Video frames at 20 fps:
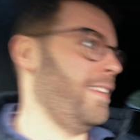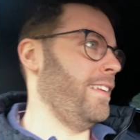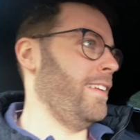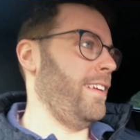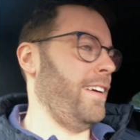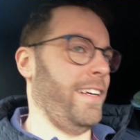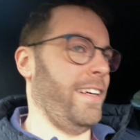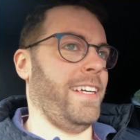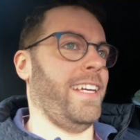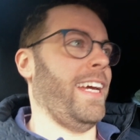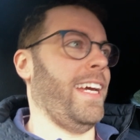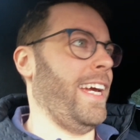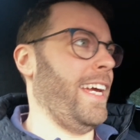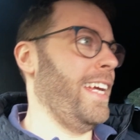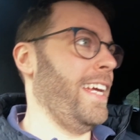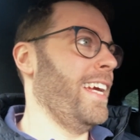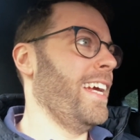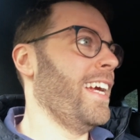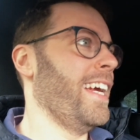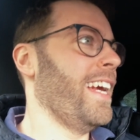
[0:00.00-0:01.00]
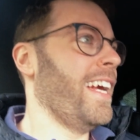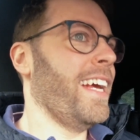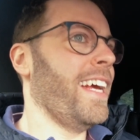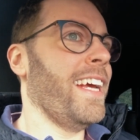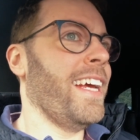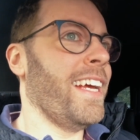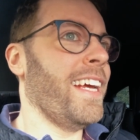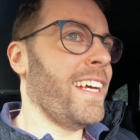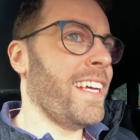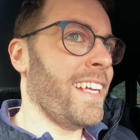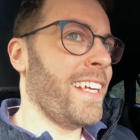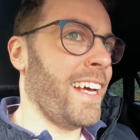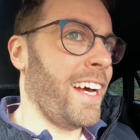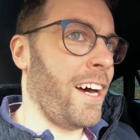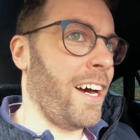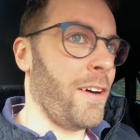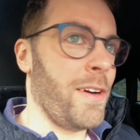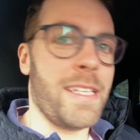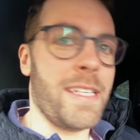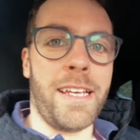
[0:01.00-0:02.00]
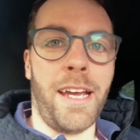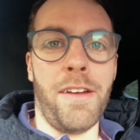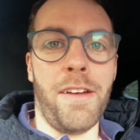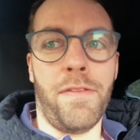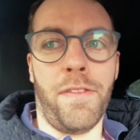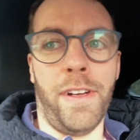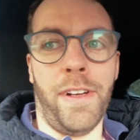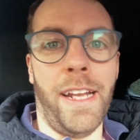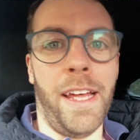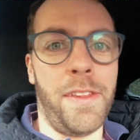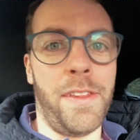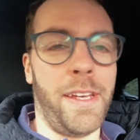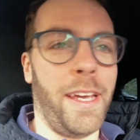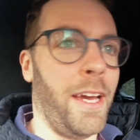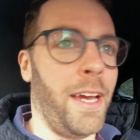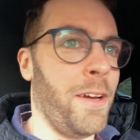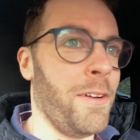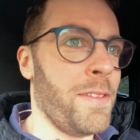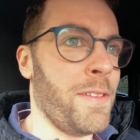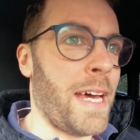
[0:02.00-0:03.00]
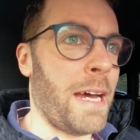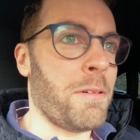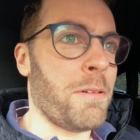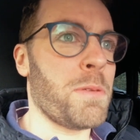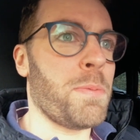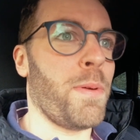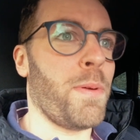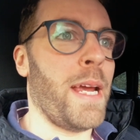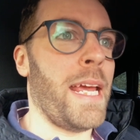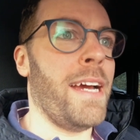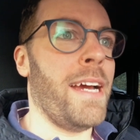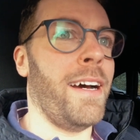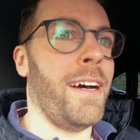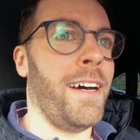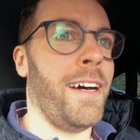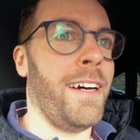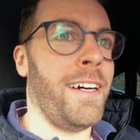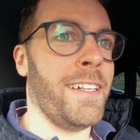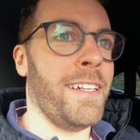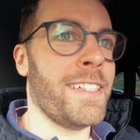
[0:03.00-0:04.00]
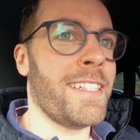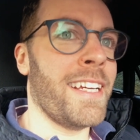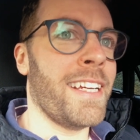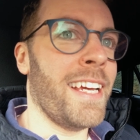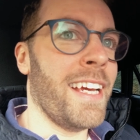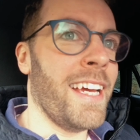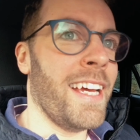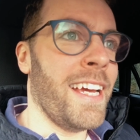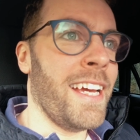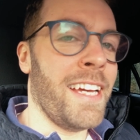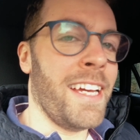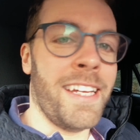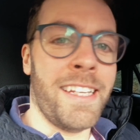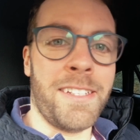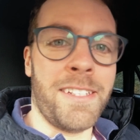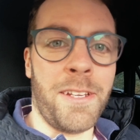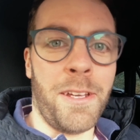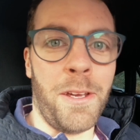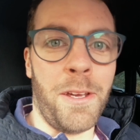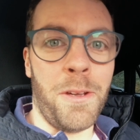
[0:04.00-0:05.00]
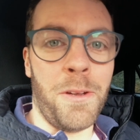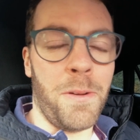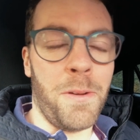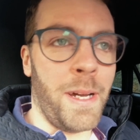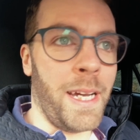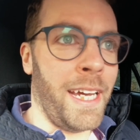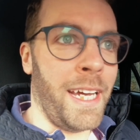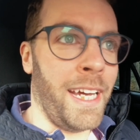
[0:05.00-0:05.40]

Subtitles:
Okay. Oh, he's going for another go. That was pretty hard to